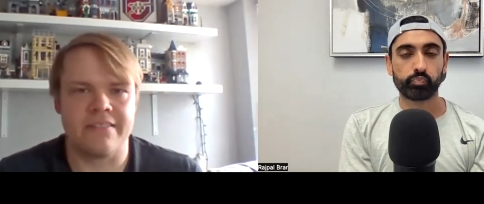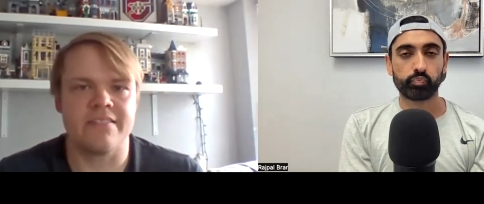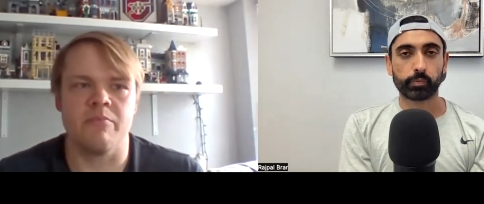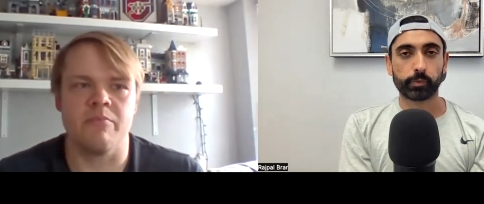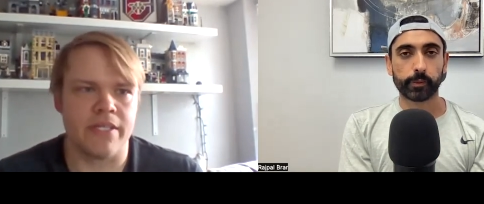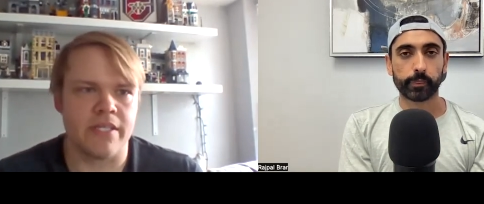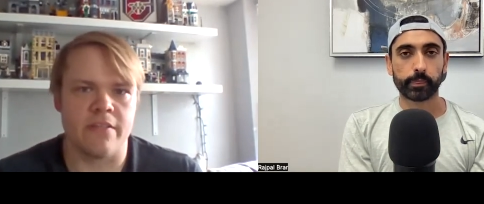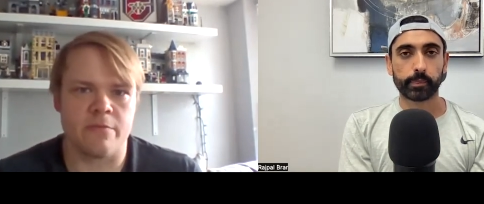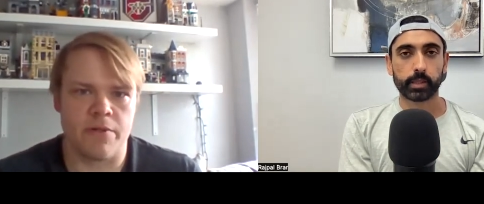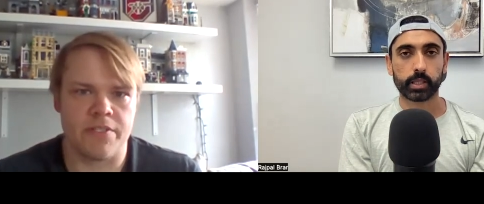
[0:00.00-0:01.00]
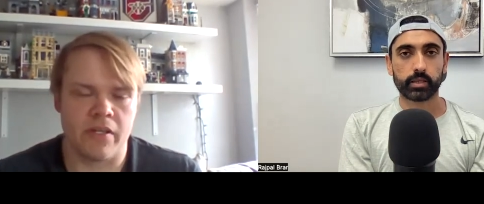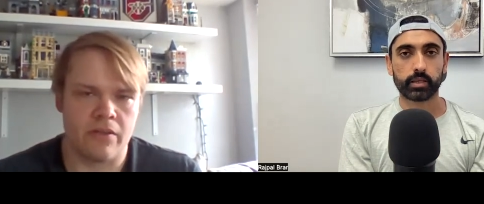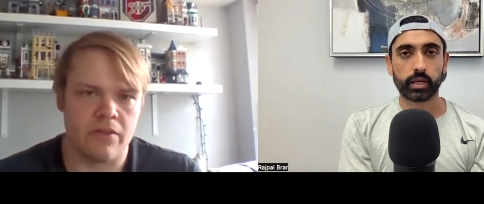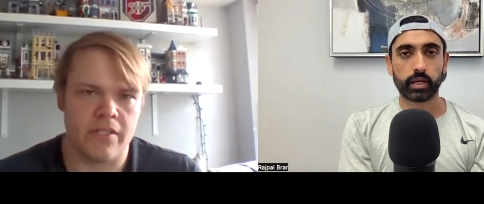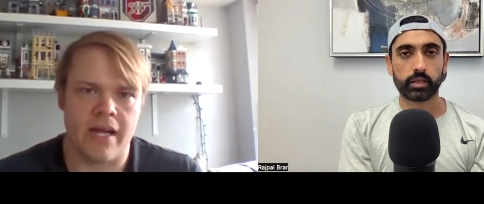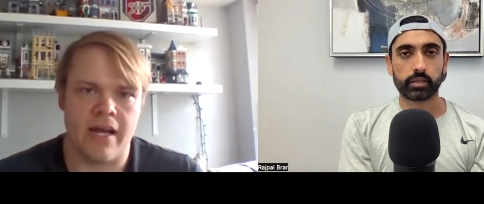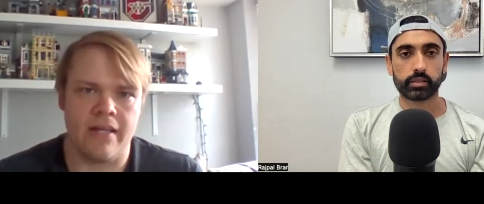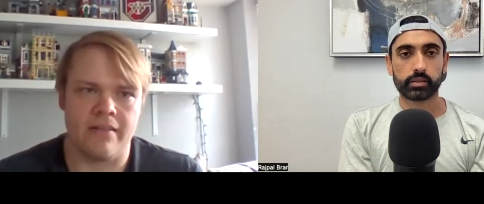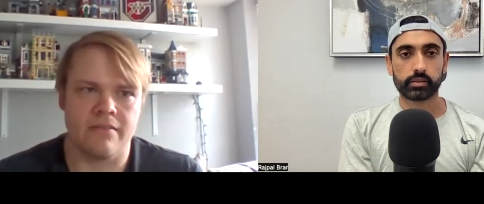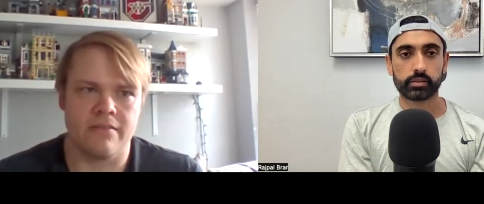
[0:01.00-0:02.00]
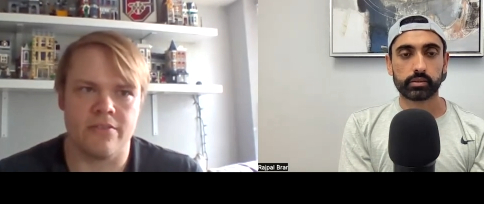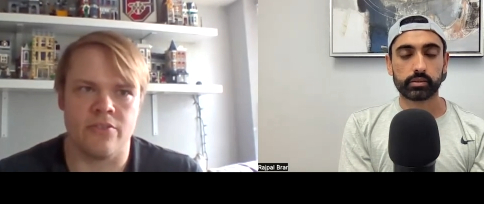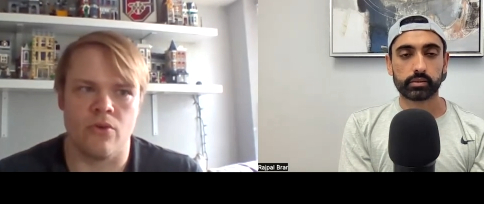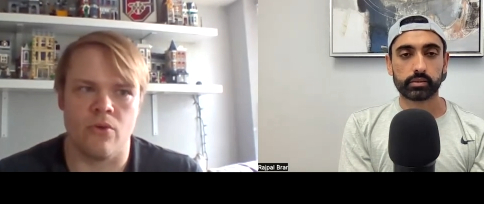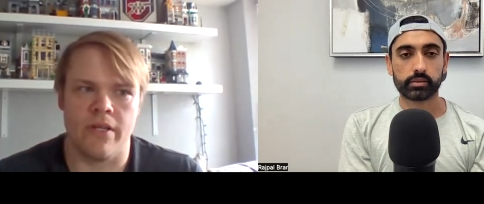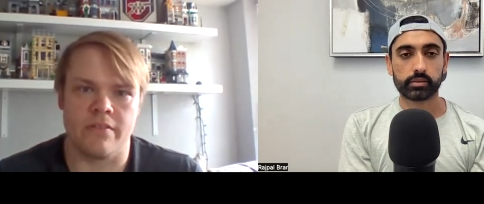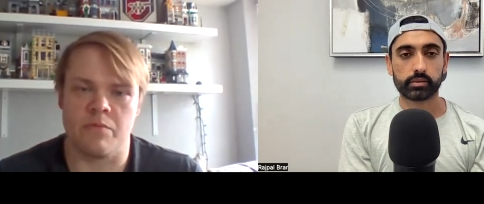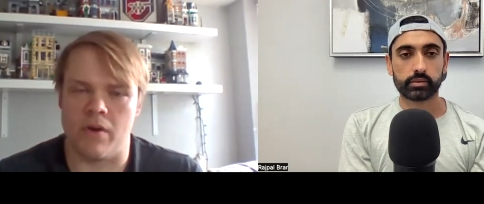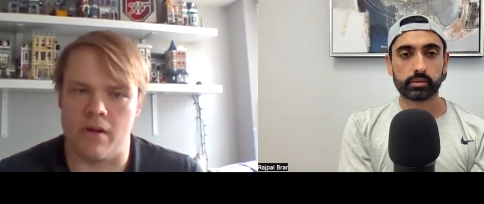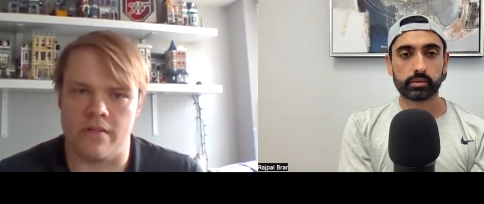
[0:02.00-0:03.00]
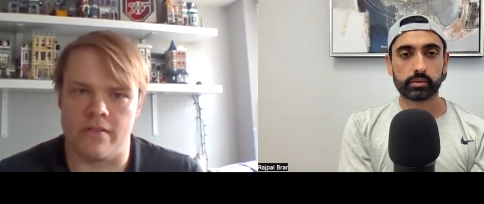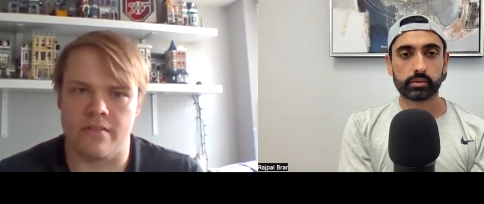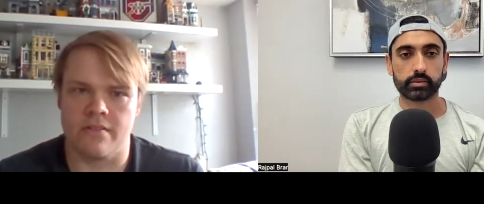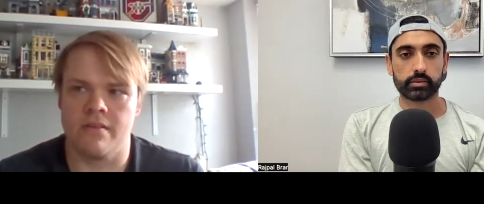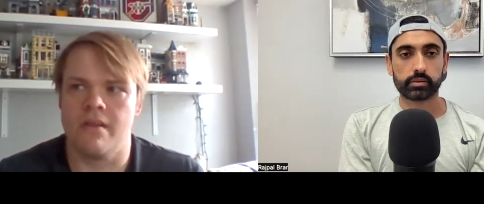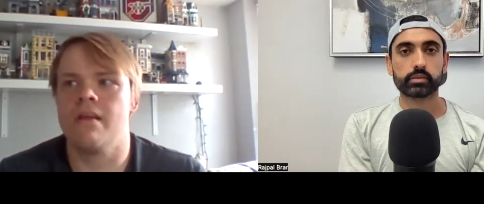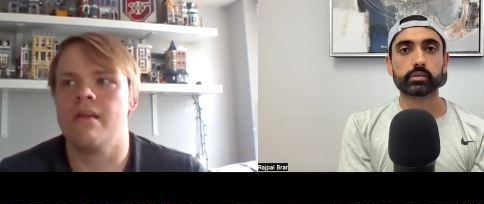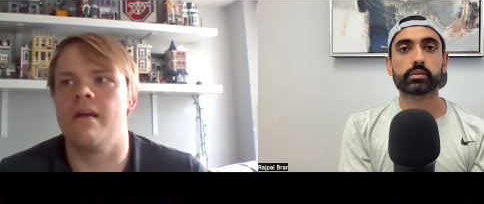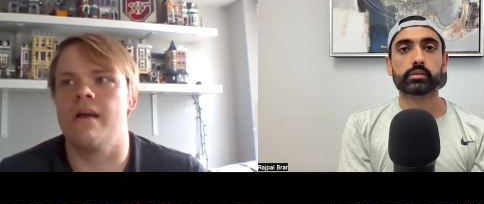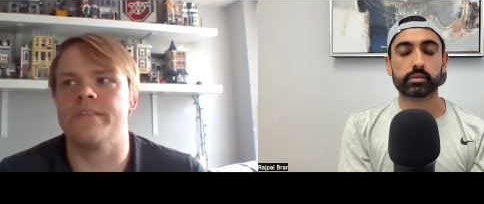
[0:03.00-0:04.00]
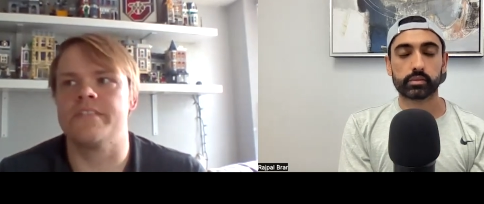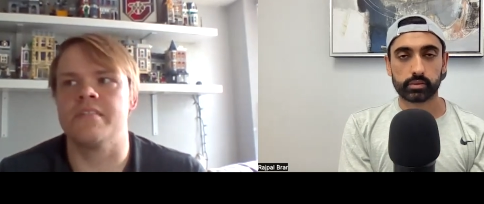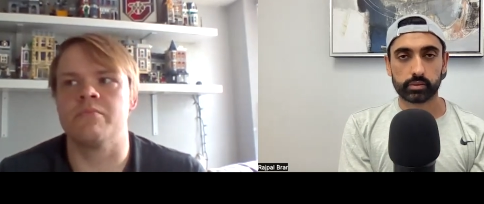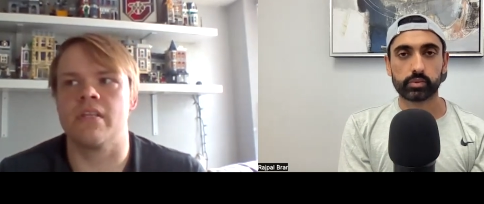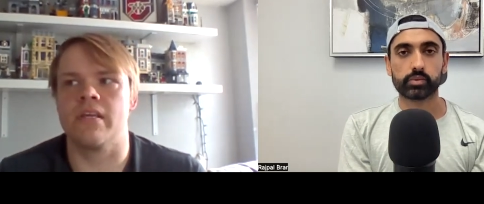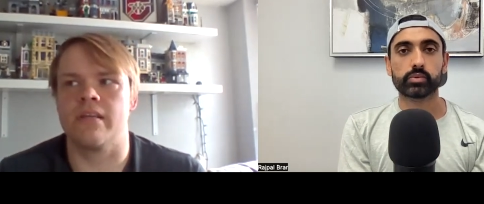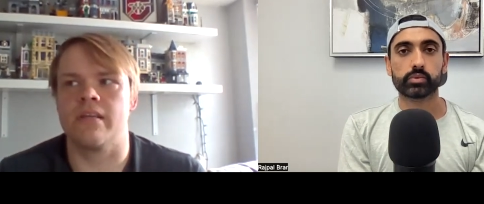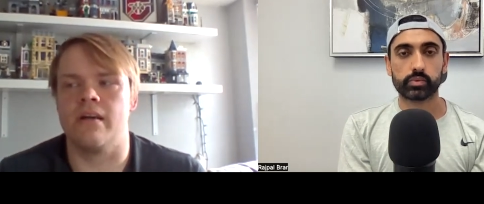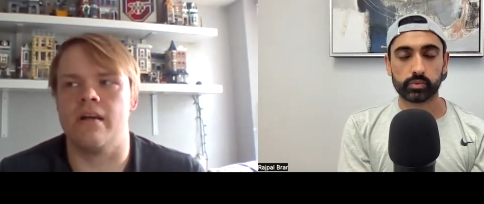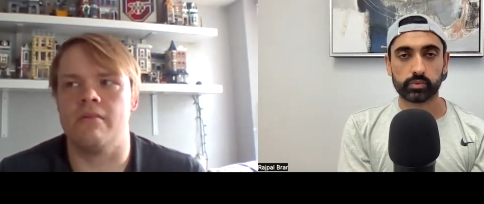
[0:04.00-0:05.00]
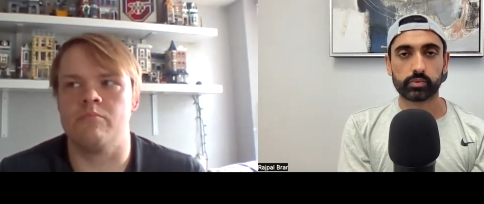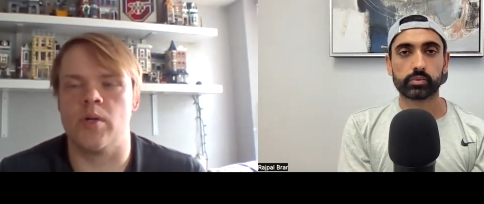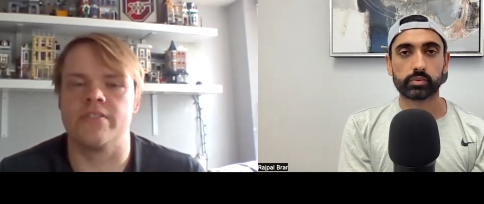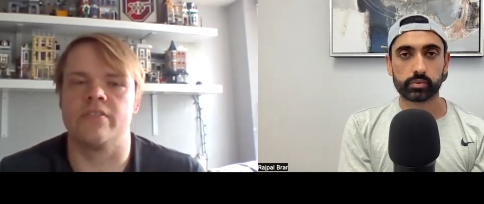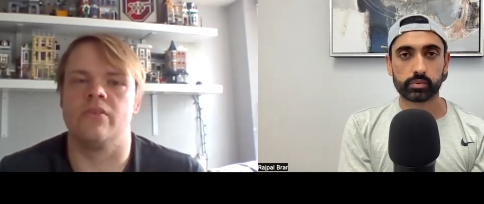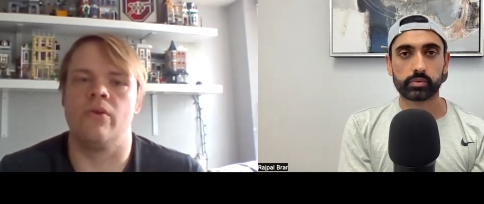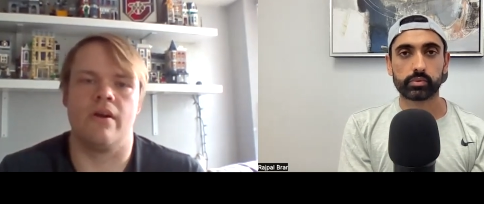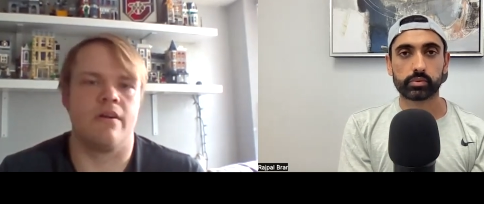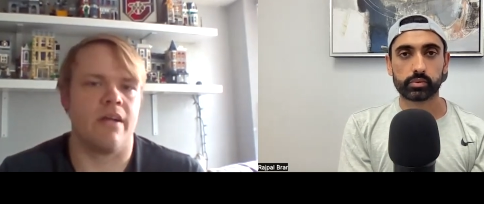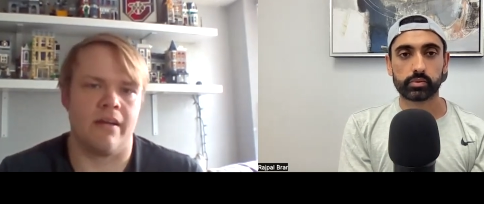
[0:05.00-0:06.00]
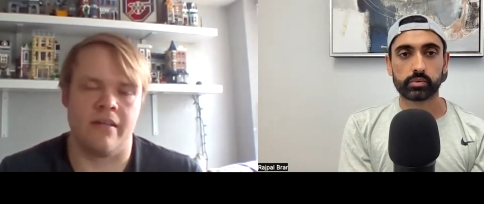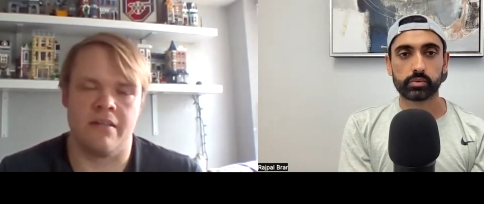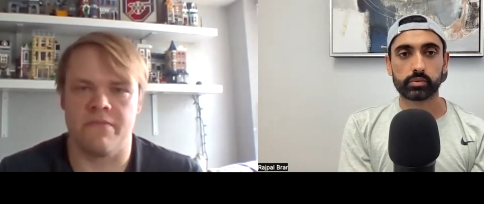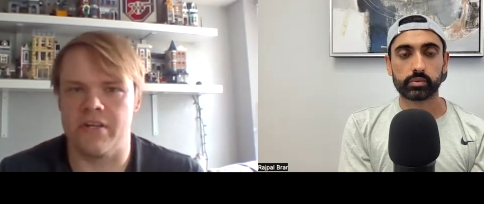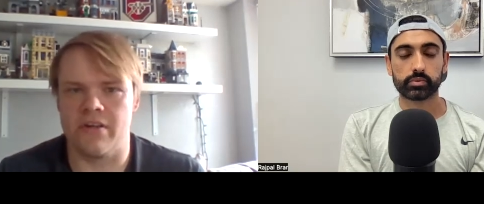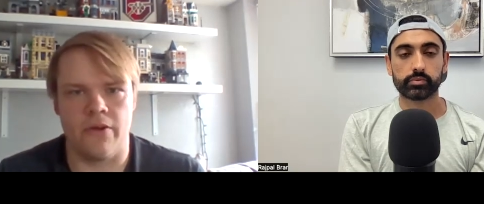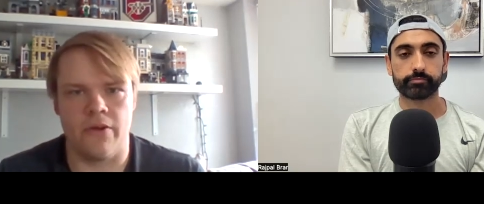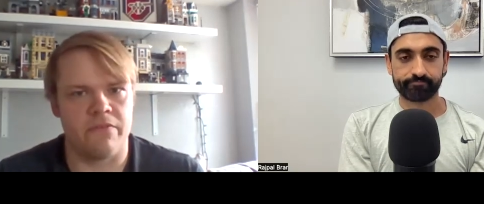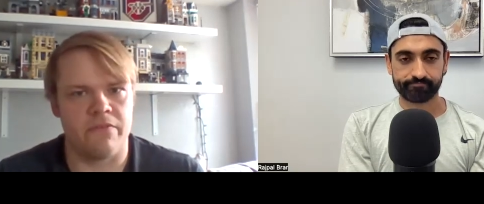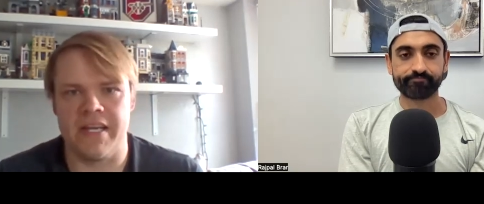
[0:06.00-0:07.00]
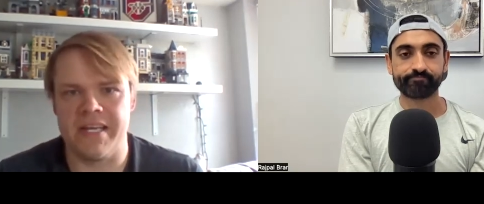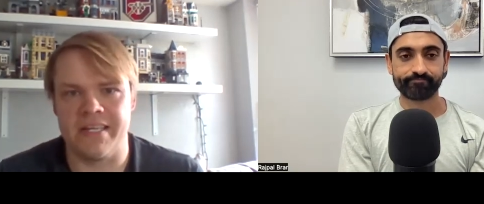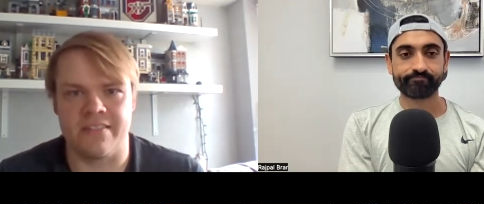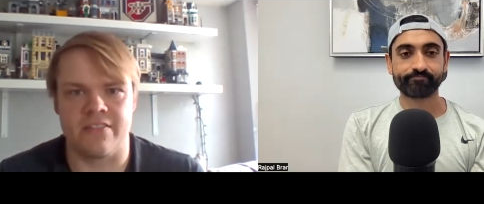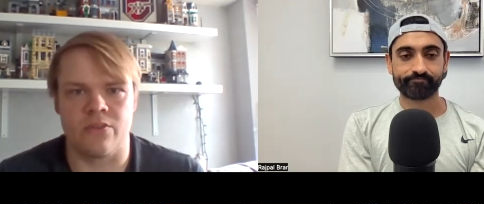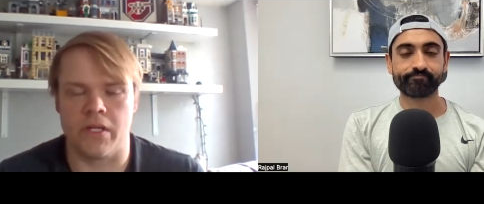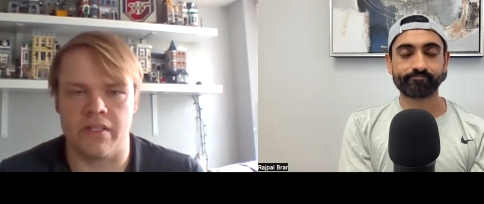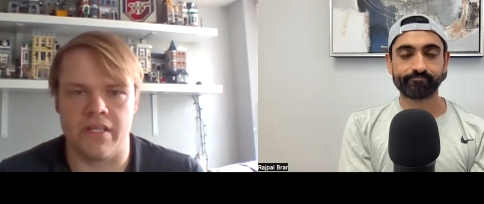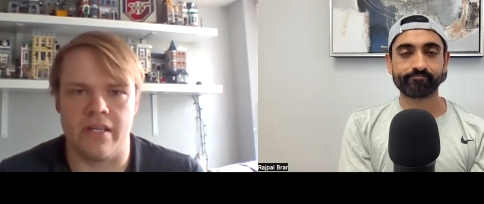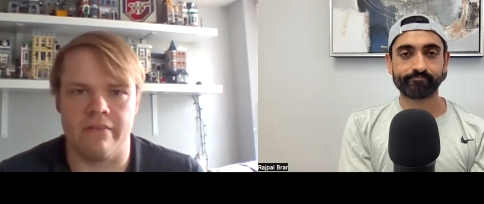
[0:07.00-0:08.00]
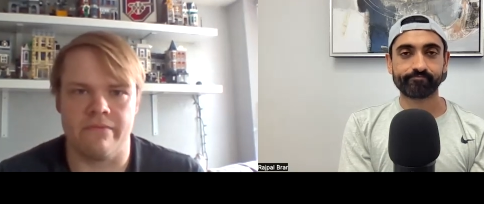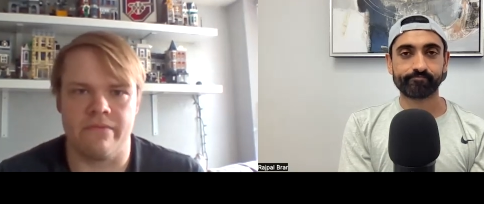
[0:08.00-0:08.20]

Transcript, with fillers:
Speaker 1: seem like he is particularly hot to join Spurs. Uh, it seems like uh, Barcelona are not going to figure out their finances quickly enough.